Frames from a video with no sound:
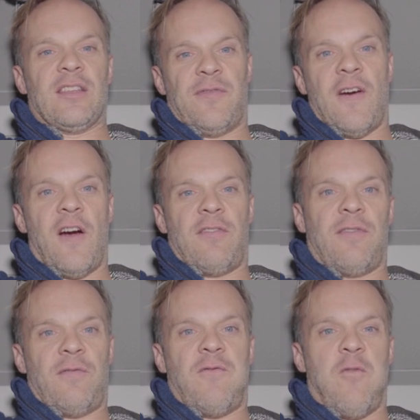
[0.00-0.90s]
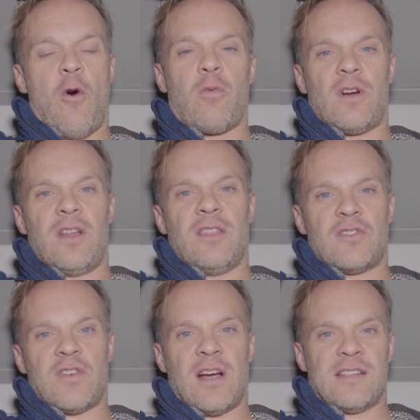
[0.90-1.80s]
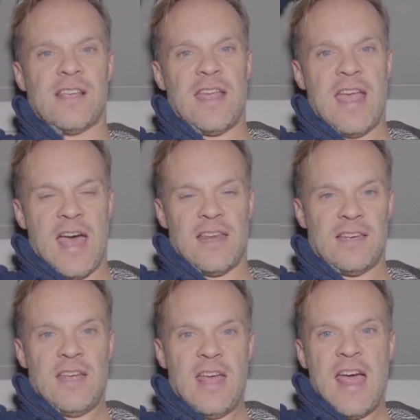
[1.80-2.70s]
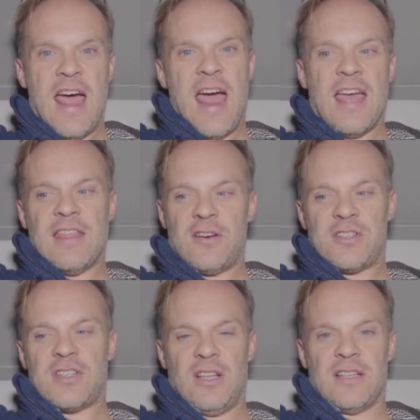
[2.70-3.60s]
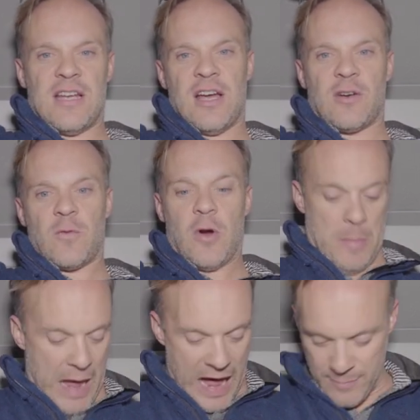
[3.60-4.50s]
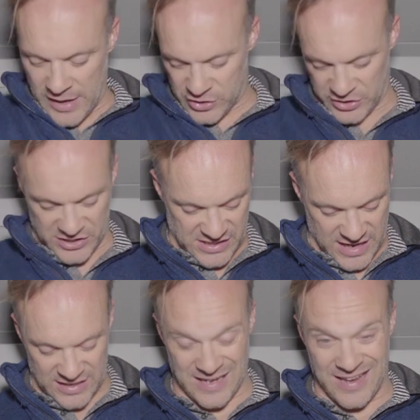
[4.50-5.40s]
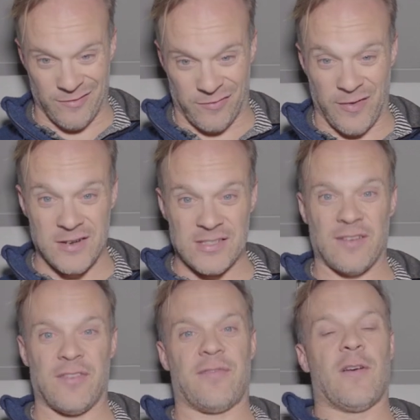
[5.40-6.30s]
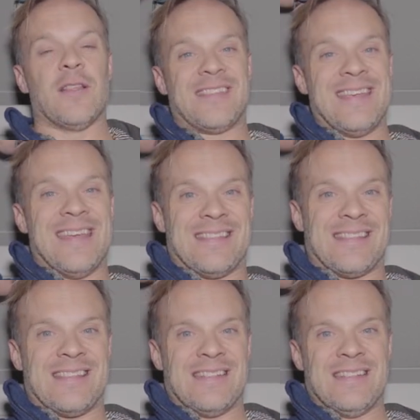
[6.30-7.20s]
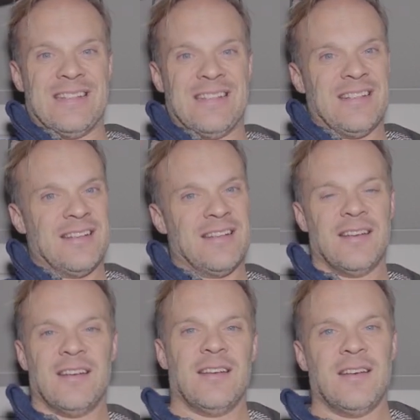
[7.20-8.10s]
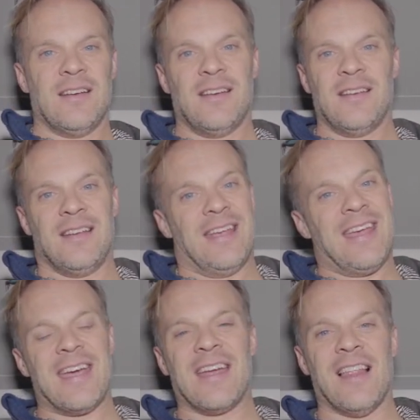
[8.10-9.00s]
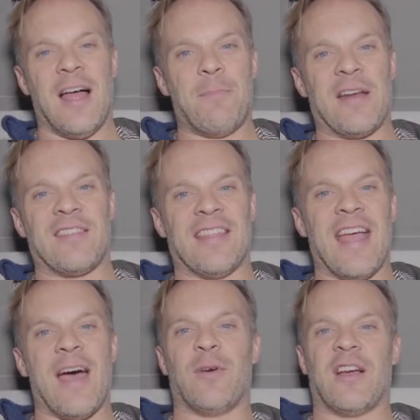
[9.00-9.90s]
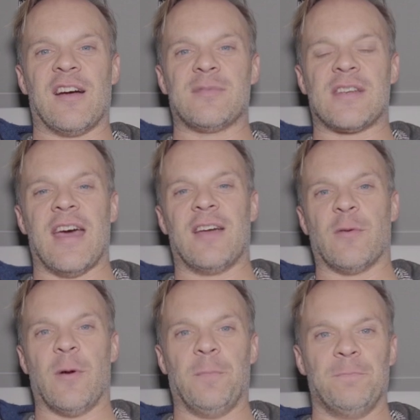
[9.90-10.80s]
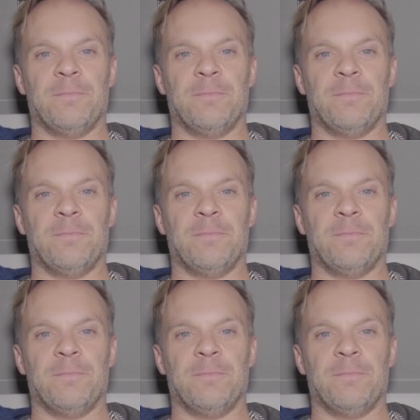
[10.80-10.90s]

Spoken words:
as far forward in the truck as I can, and there's still a ton of room. I'm actually standing in front of the front seats. You can't get a lot better than that when it comes to headroom.